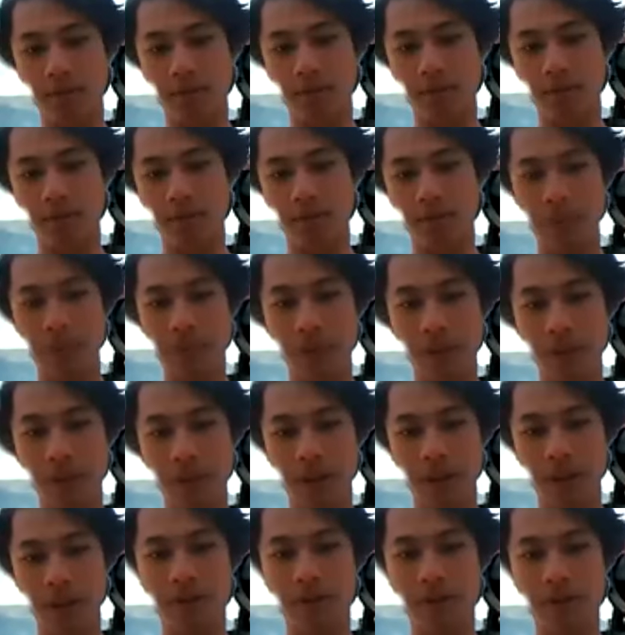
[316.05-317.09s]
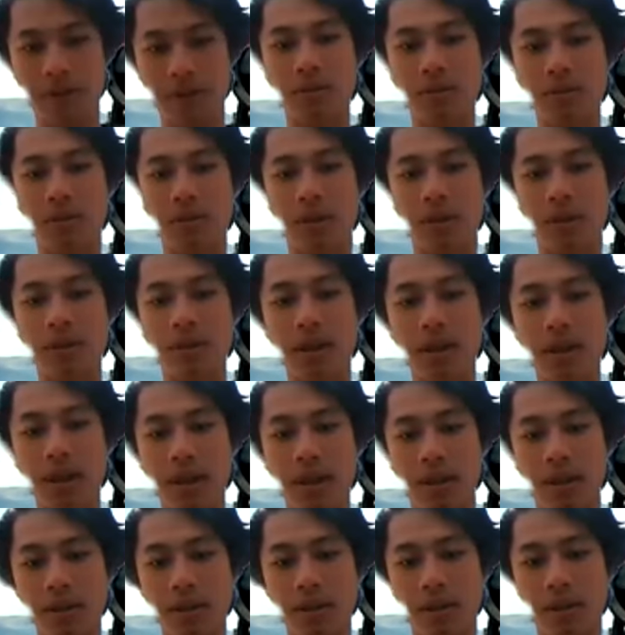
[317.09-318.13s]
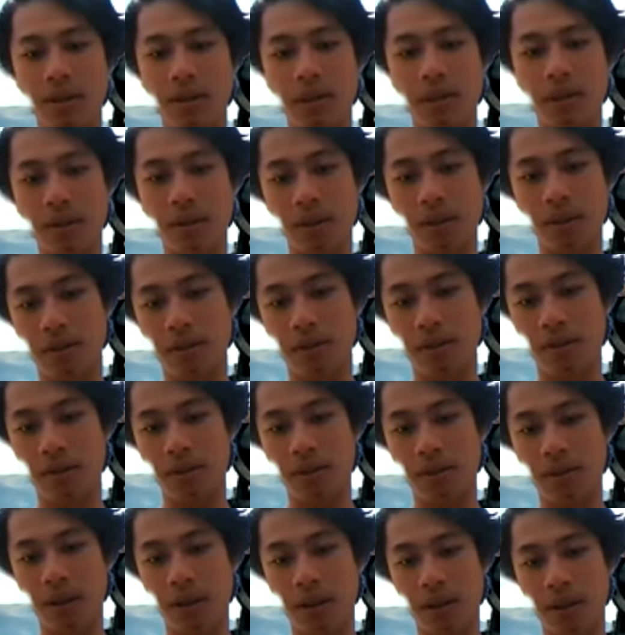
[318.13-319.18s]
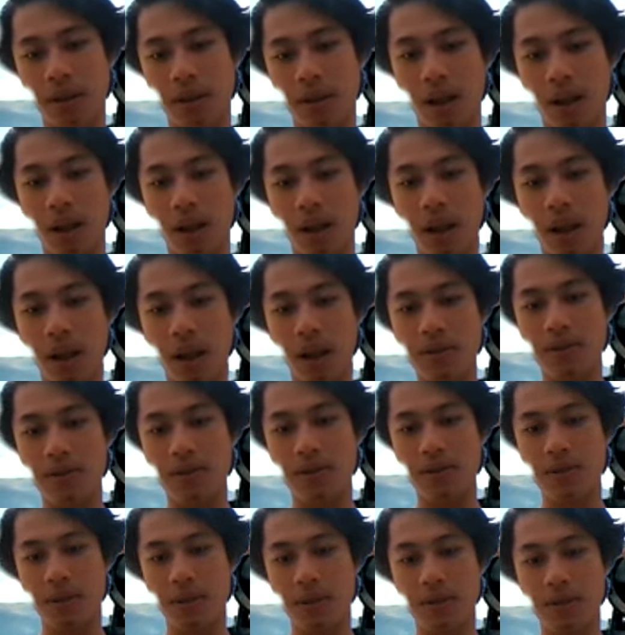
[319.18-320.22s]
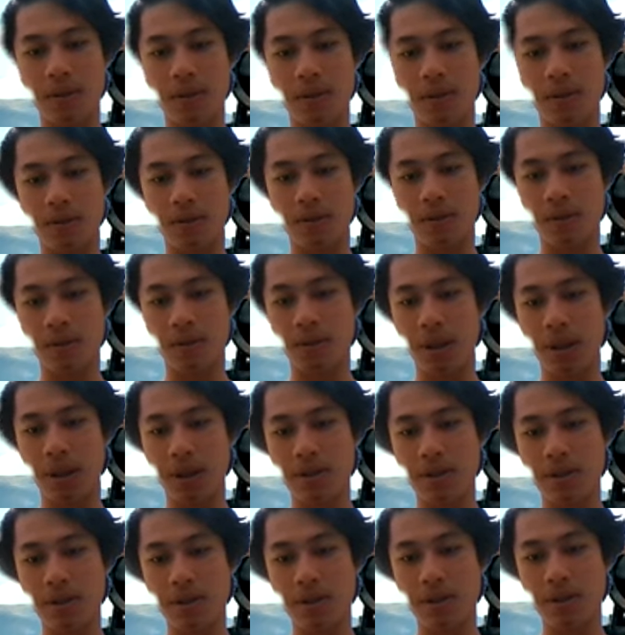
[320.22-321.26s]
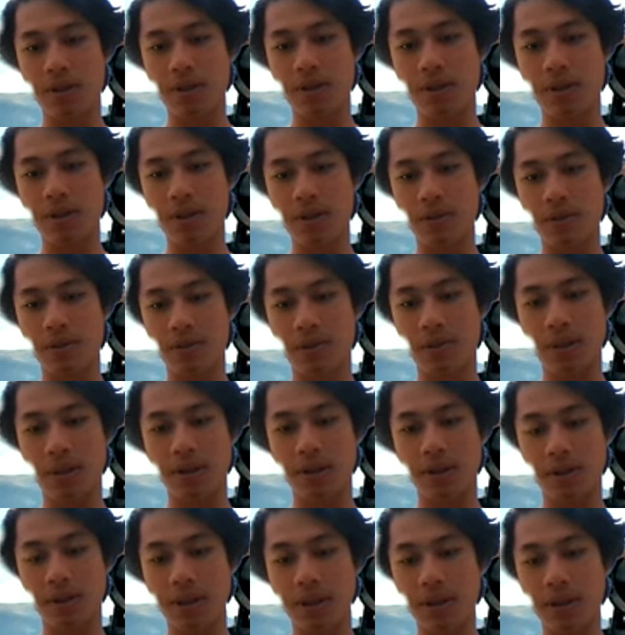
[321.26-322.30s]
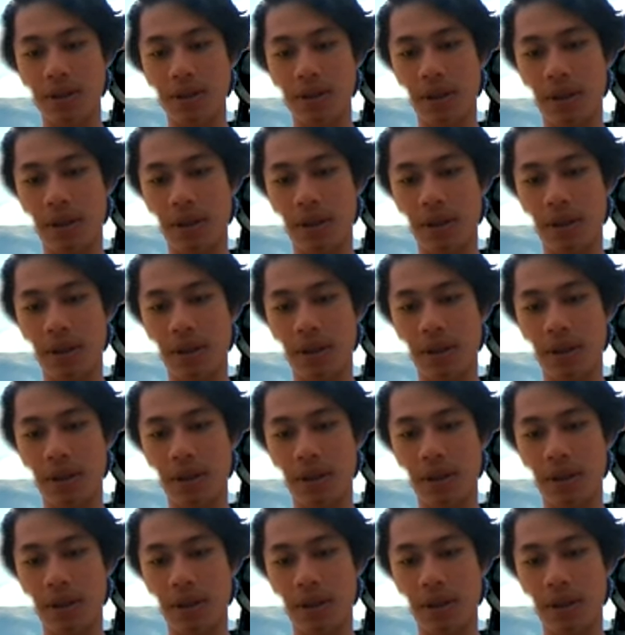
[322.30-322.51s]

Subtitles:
a human being sitting in the class, listening to the lecturers who are teaching,